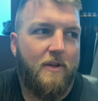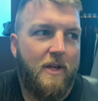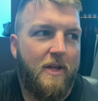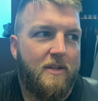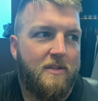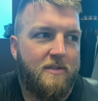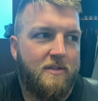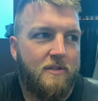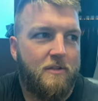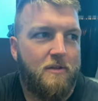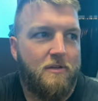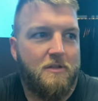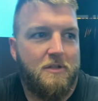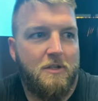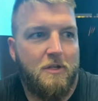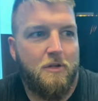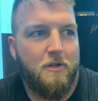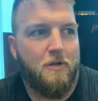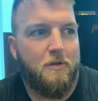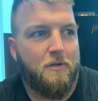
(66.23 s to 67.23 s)
Yeah, centers, you
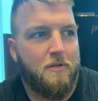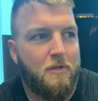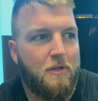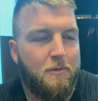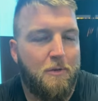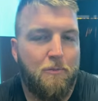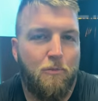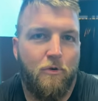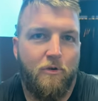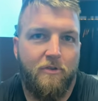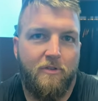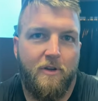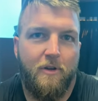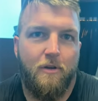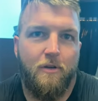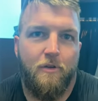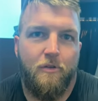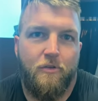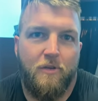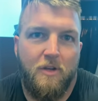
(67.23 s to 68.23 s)
know, you're a little bit more
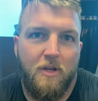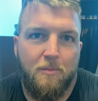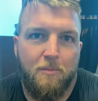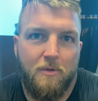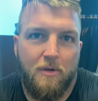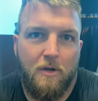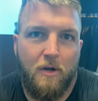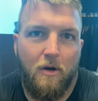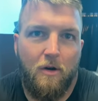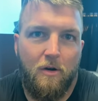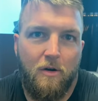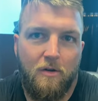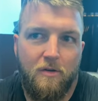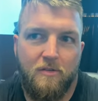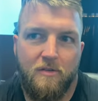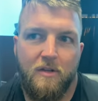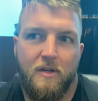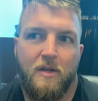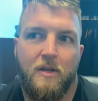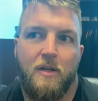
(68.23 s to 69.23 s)
steering the ship, and
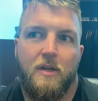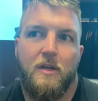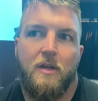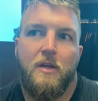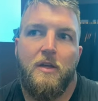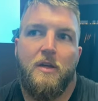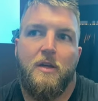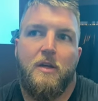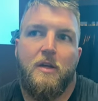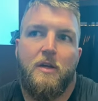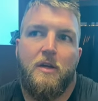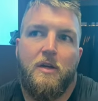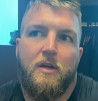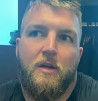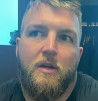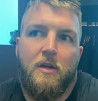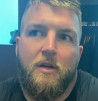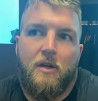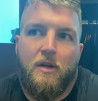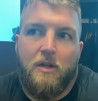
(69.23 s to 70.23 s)
guards,
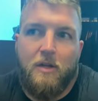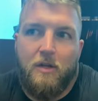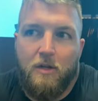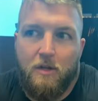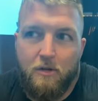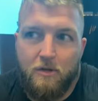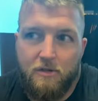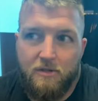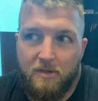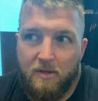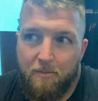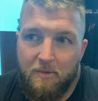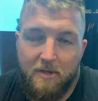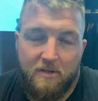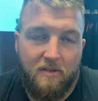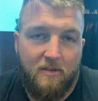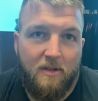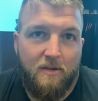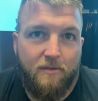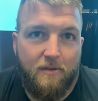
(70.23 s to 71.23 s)
you know, you're just, I mean,
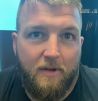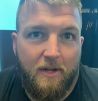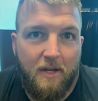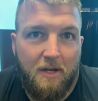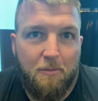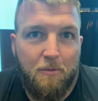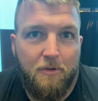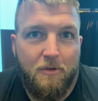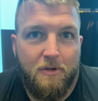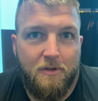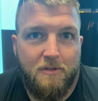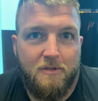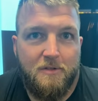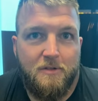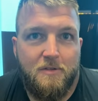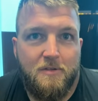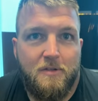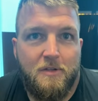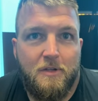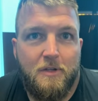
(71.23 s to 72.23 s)
it's a different animal. There's,
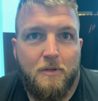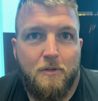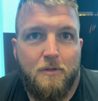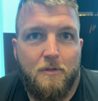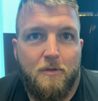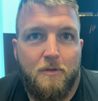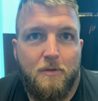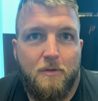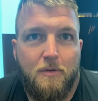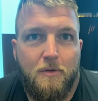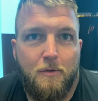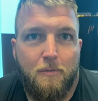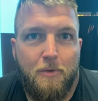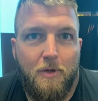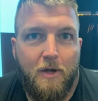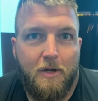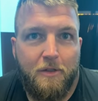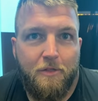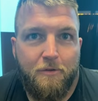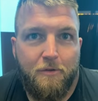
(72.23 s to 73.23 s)
you know, you're
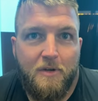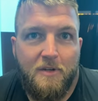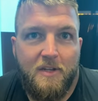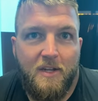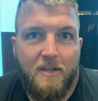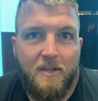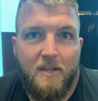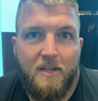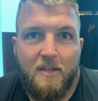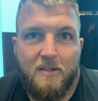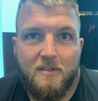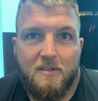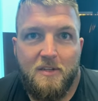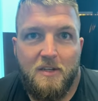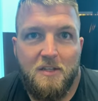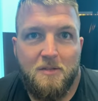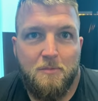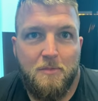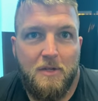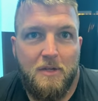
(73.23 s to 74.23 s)
blocking three techniques and
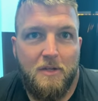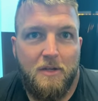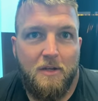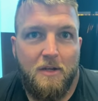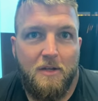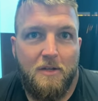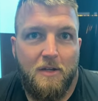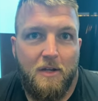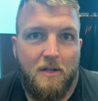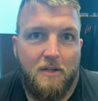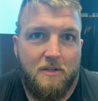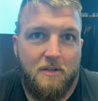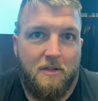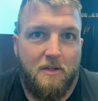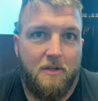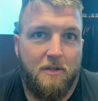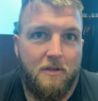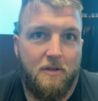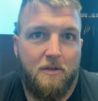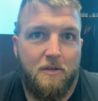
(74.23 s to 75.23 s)
not as many, and not
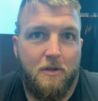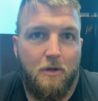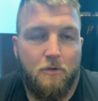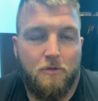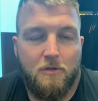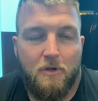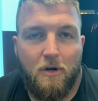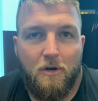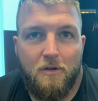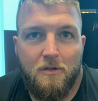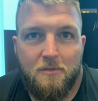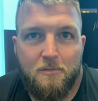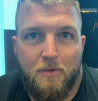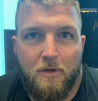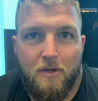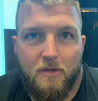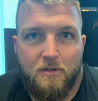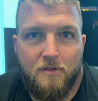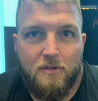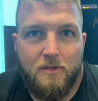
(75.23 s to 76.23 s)
the nose guard as
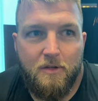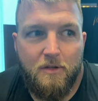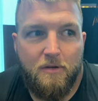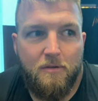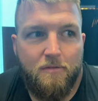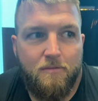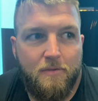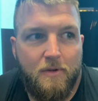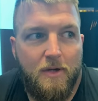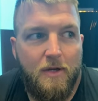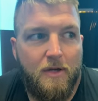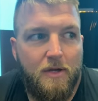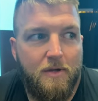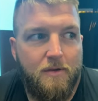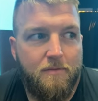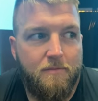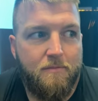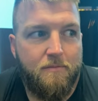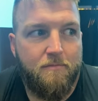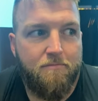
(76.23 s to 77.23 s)
much. So,
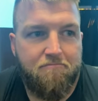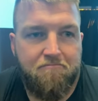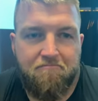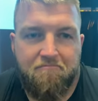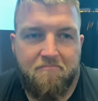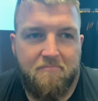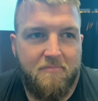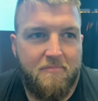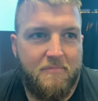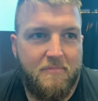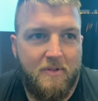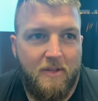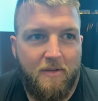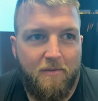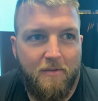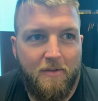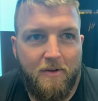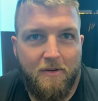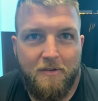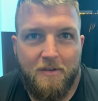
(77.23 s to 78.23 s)
I
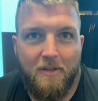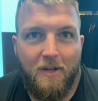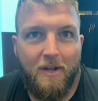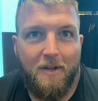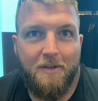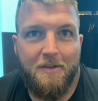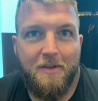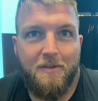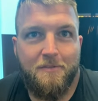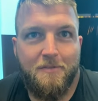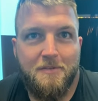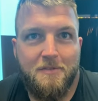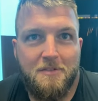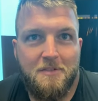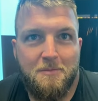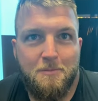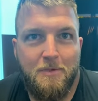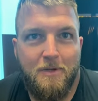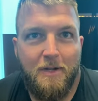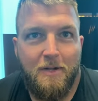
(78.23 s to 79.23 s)
mean, there's a lot of
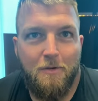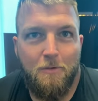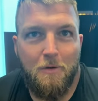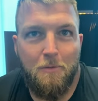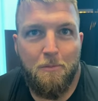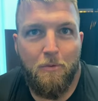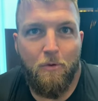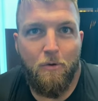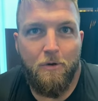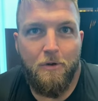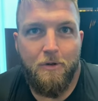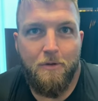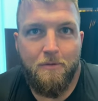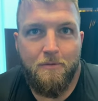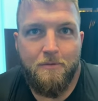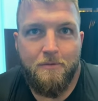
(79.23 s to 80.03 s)
differences, but I don't want to bore you.